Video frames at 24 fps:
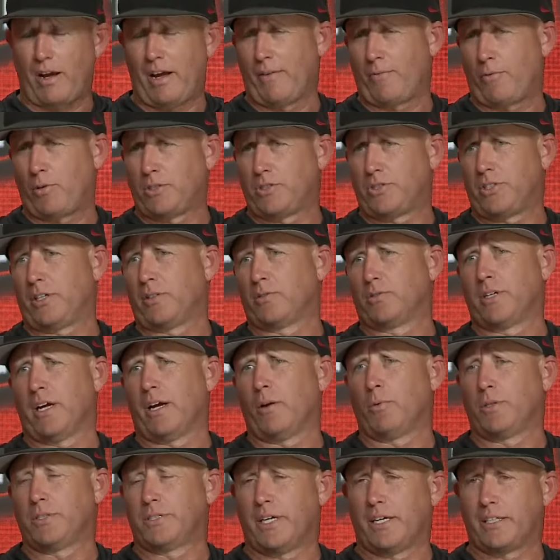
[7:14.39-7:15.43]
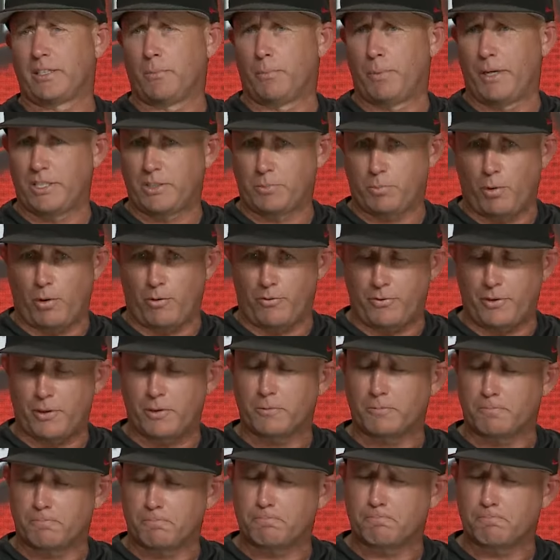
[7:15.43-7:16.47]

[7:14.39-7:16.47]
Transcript: every single day we take the baseball field.